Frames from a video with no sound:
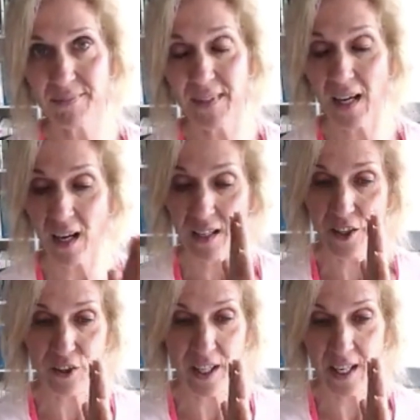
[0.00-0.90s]
I
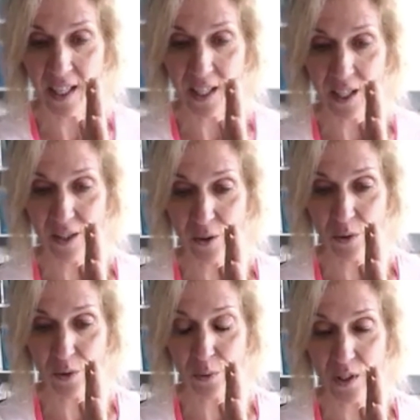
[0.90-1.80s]
don't care
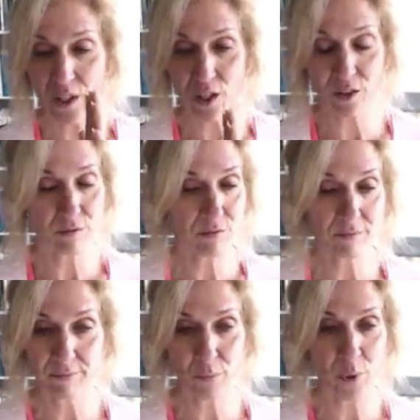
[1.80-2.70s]
what
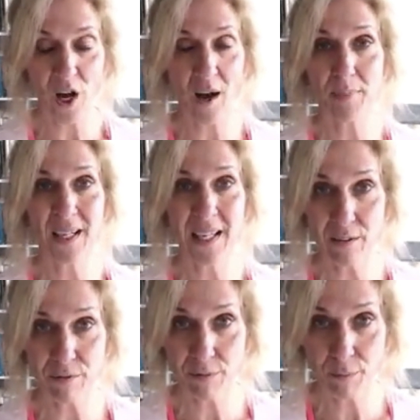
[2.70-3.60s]
I
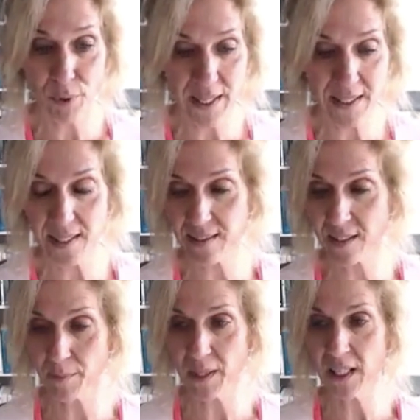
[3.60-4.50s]
believe bread does
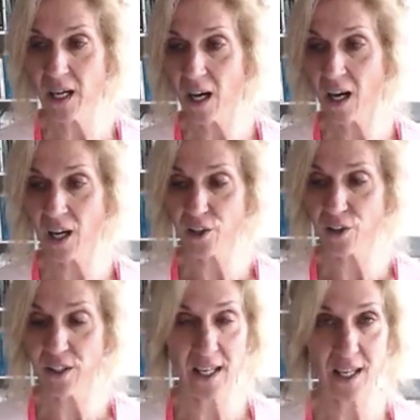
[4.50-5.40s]
to me. I
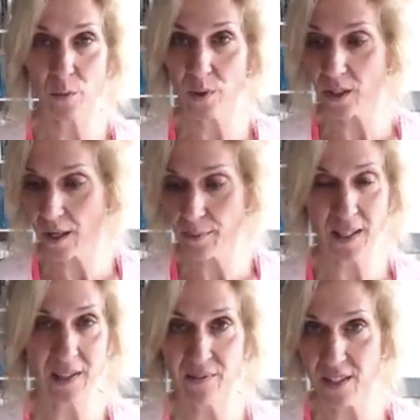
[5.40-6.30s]
don't care what I
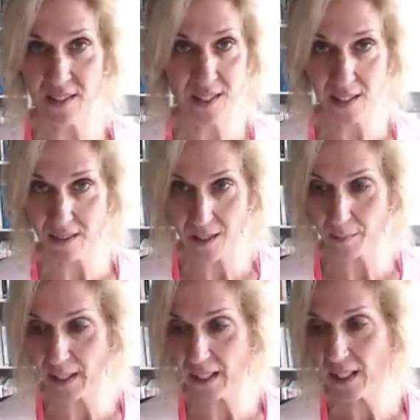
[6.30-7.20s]
believe this does to
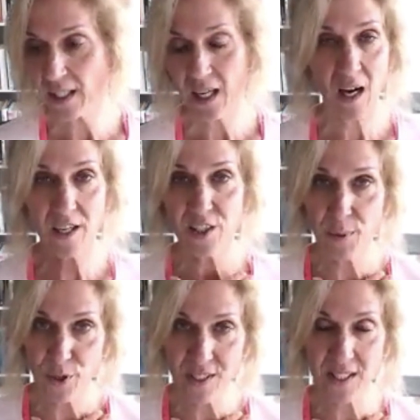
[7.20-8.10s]
me. I
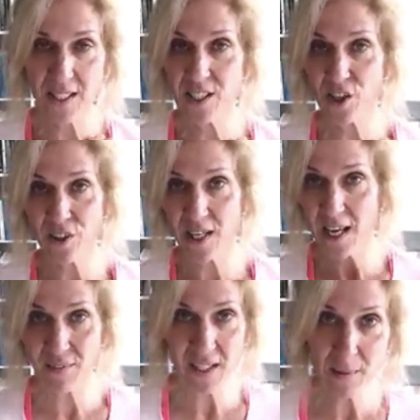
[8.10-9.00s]
personally don't
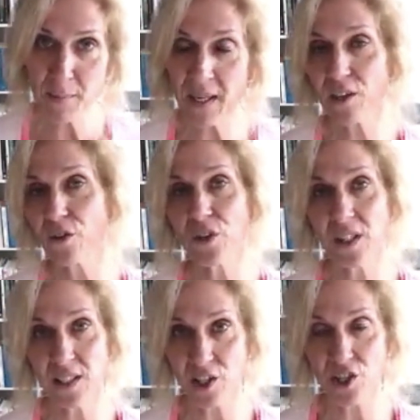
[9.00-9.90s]
have any medical
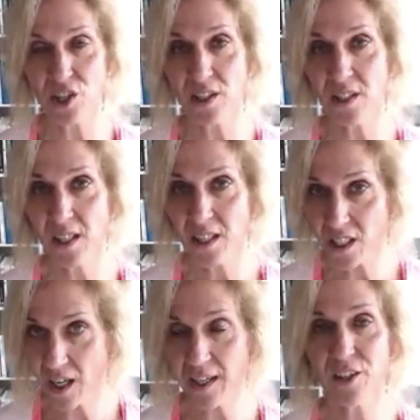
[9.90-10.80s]
condition,
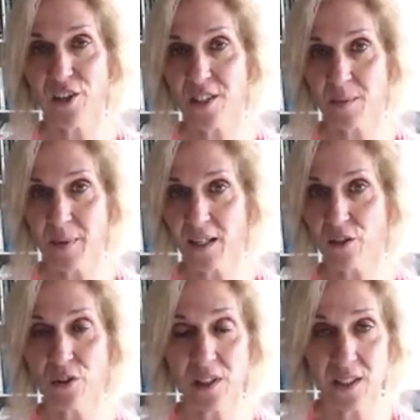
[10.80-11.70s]
diagnosed
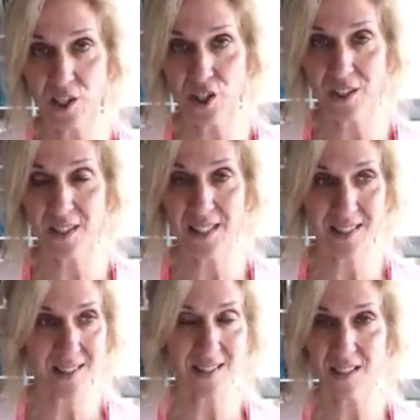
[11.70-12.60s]
medical condition that
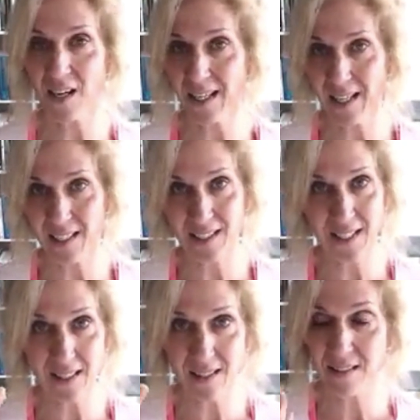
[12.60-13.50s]
says I can't
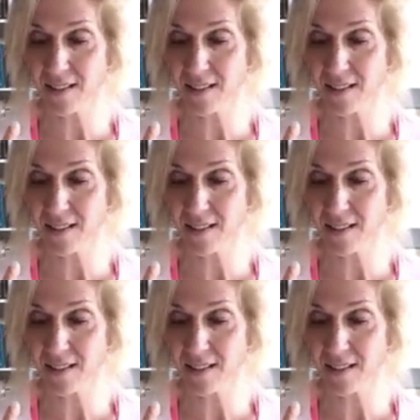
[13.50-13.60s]
eat this,